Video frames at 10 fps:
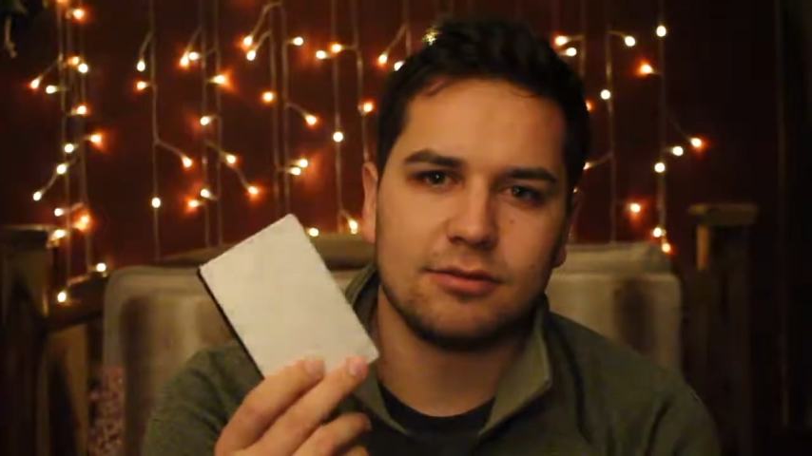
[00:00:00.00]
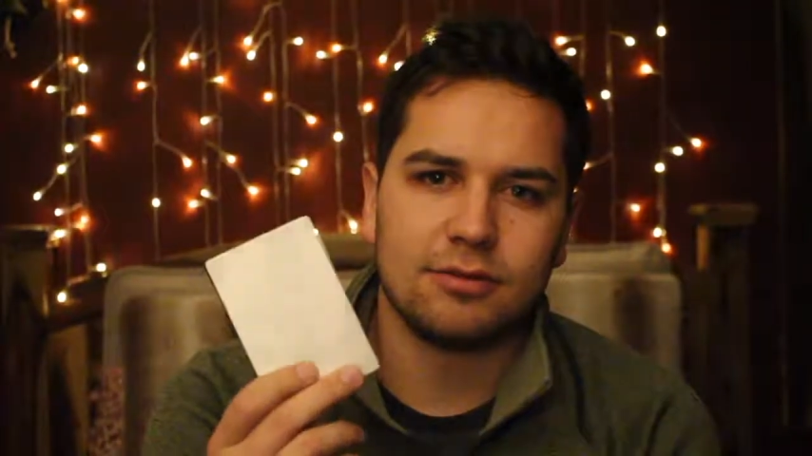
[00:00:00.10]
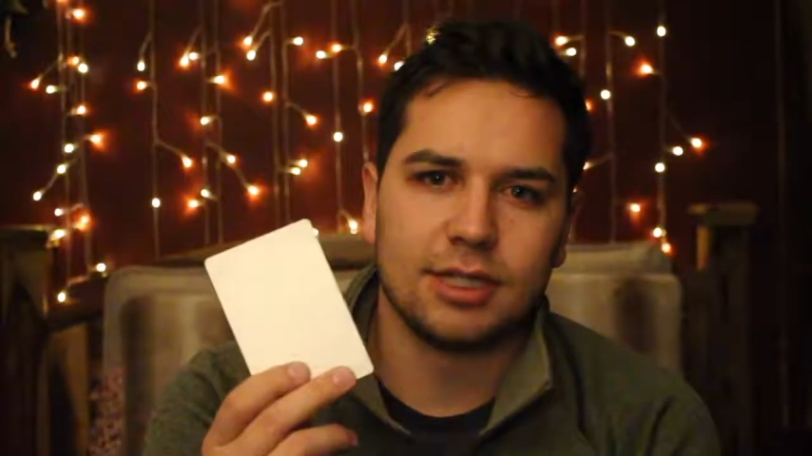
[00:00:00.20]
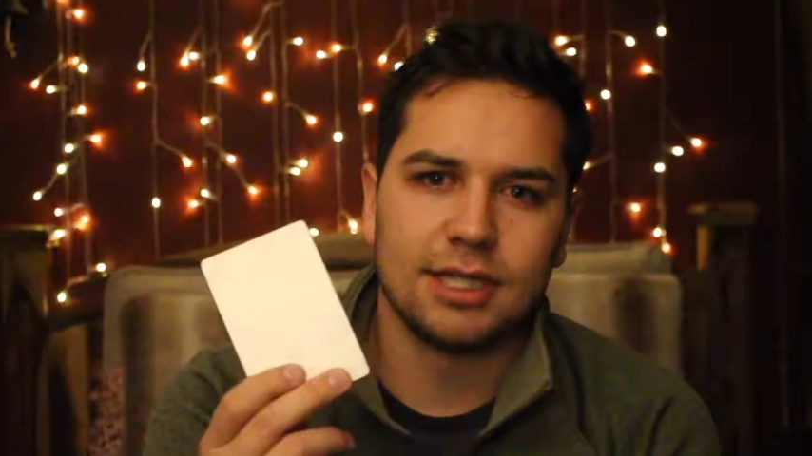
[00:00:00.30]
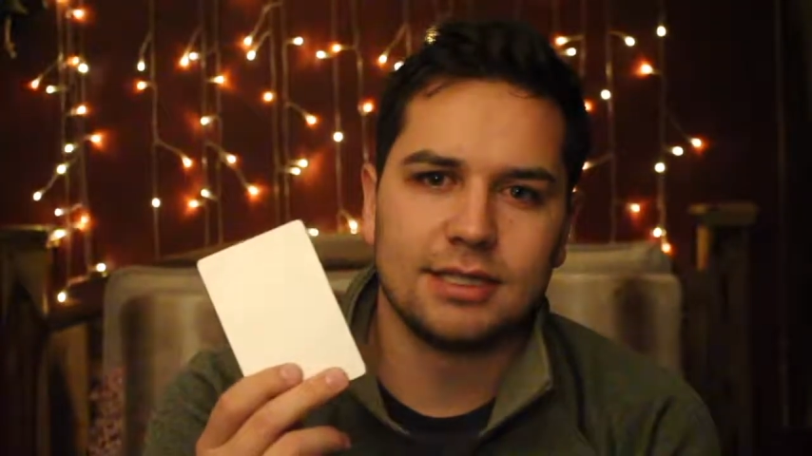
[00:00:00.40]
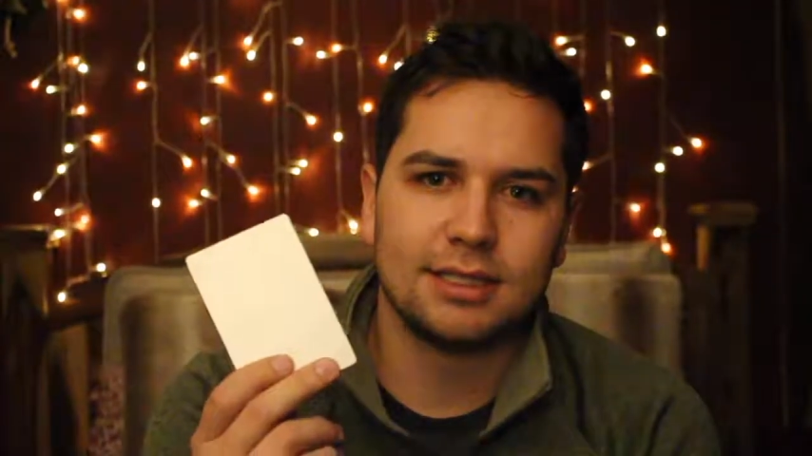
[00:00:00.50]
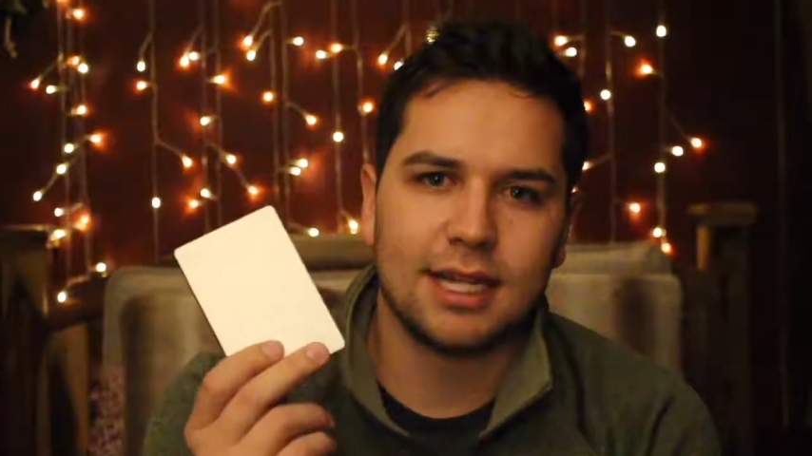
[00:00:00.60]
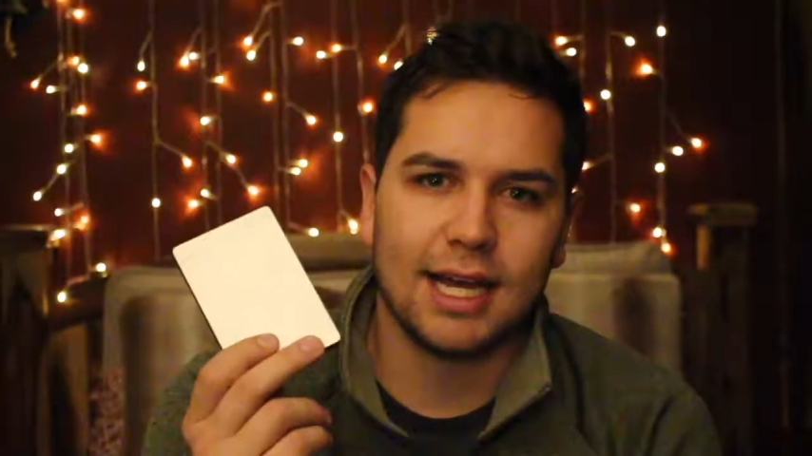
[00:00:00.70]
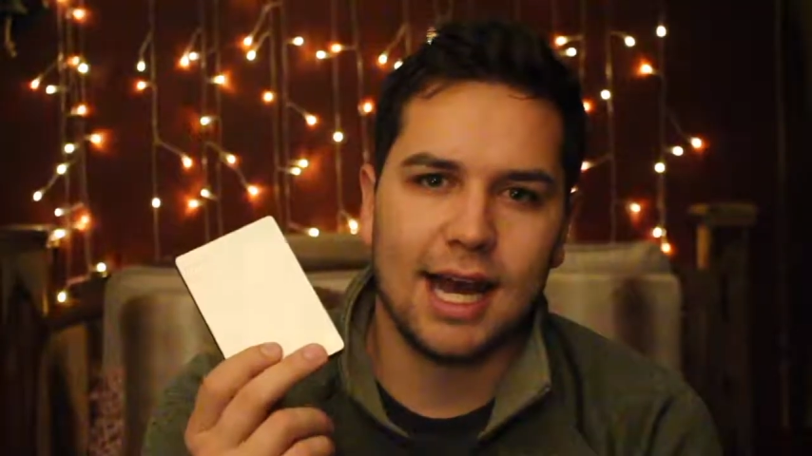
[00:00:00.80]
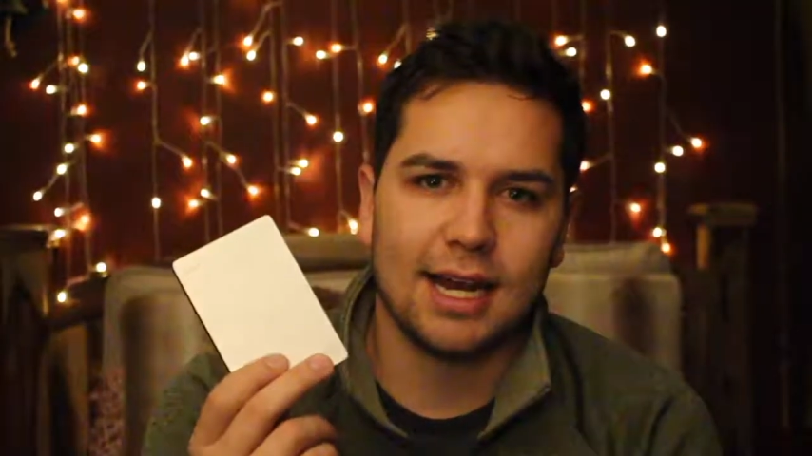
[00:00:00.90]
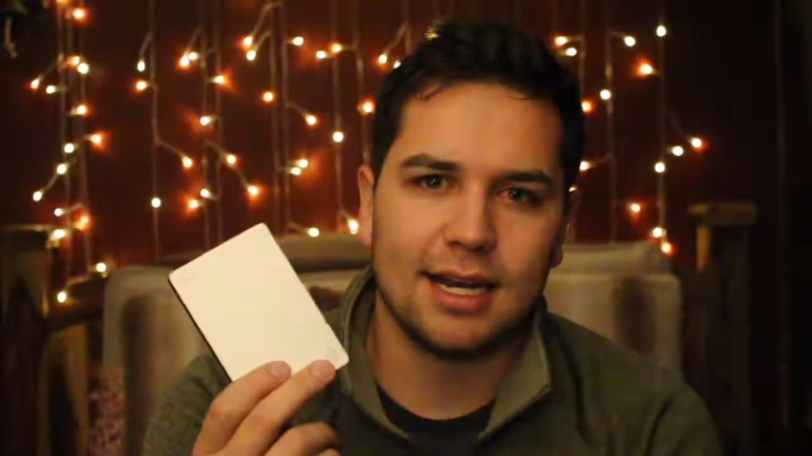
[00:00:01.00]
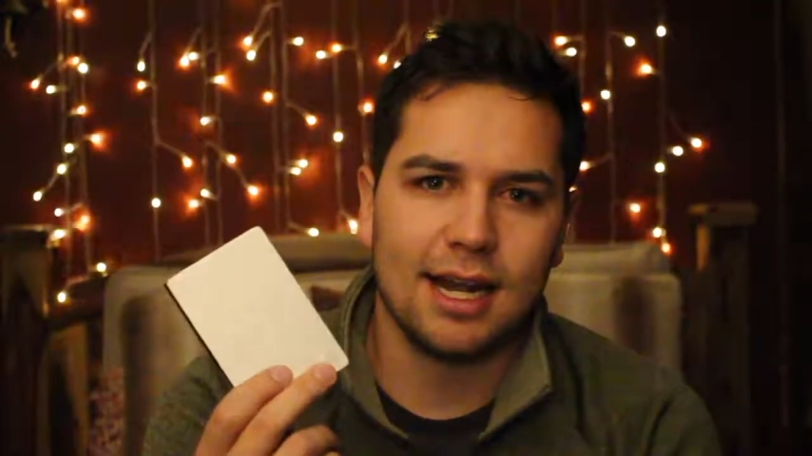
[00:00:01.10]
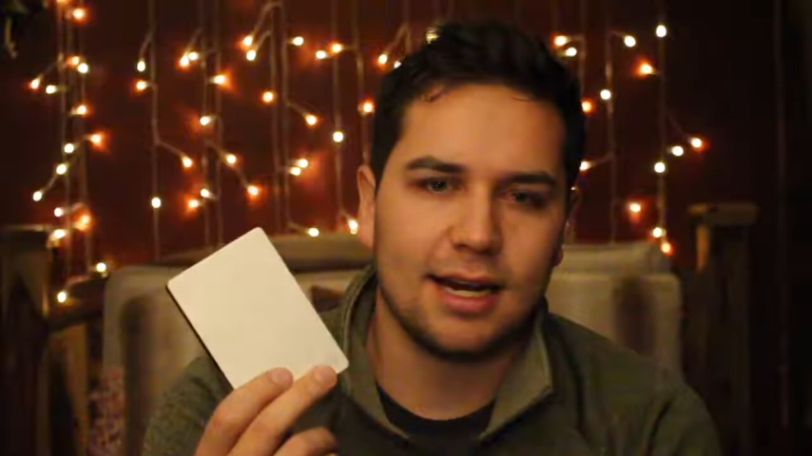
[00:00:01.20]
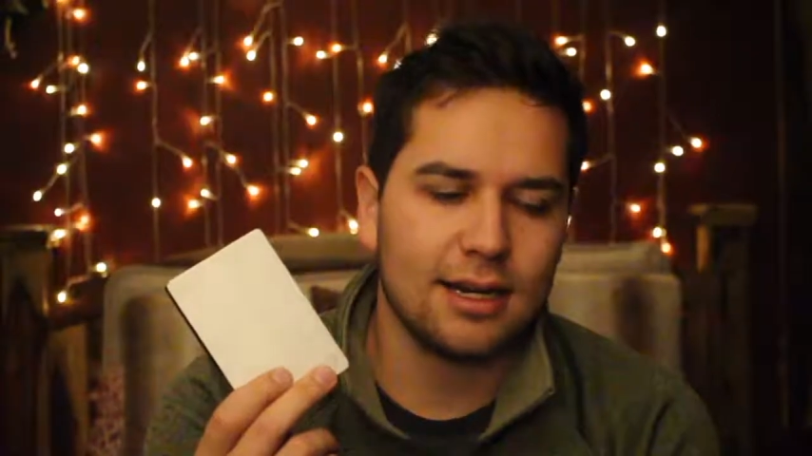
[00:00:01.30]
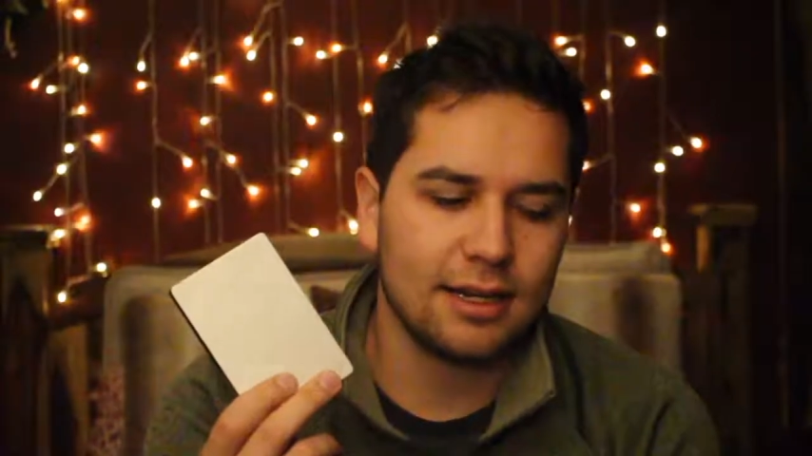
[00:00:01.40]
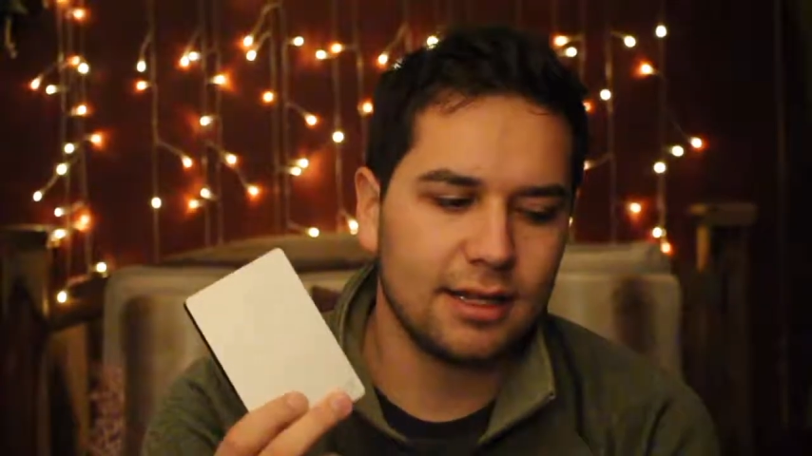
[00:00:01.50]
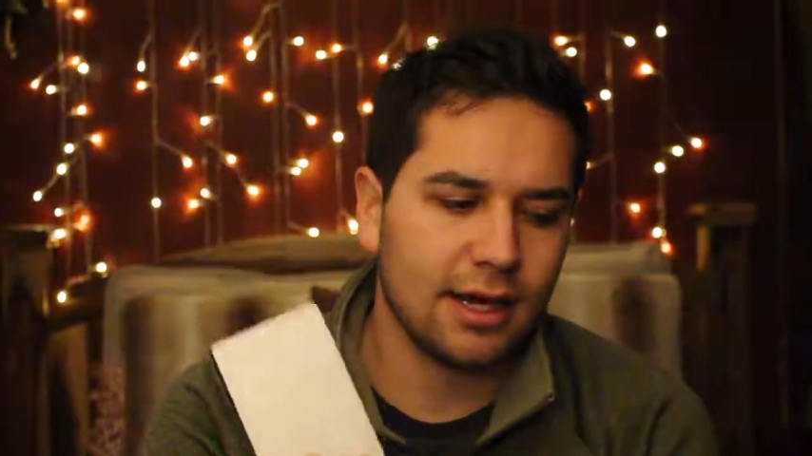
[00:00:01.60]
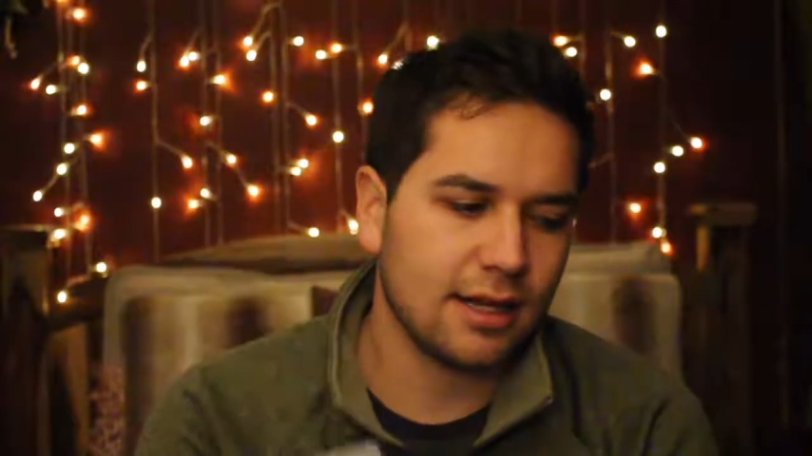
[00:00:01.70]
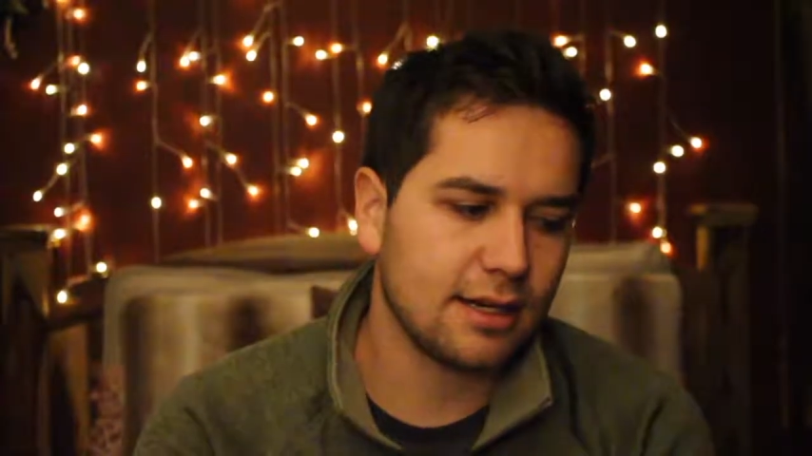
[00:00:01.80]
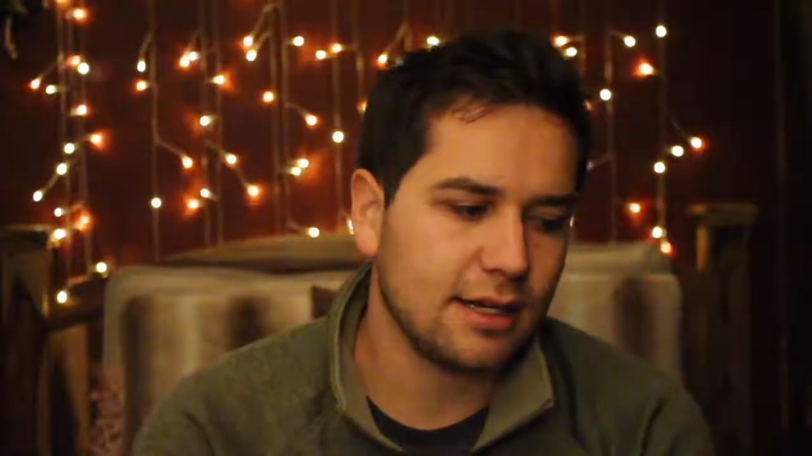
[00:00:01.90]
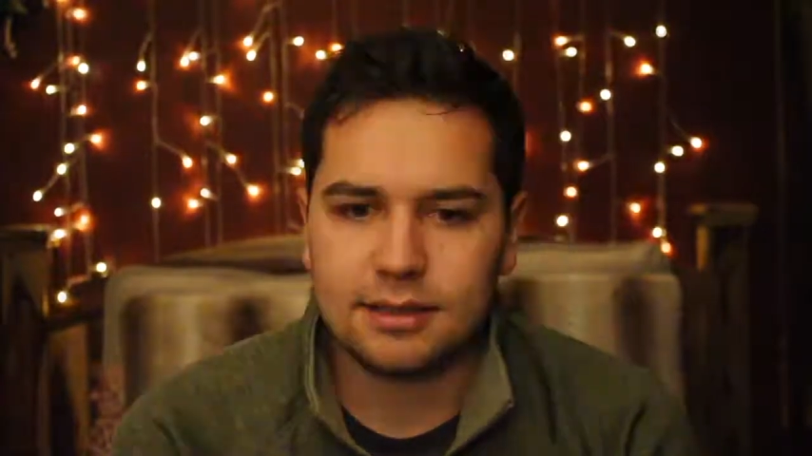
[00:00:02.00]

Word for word: footage that I hadn't edited yet,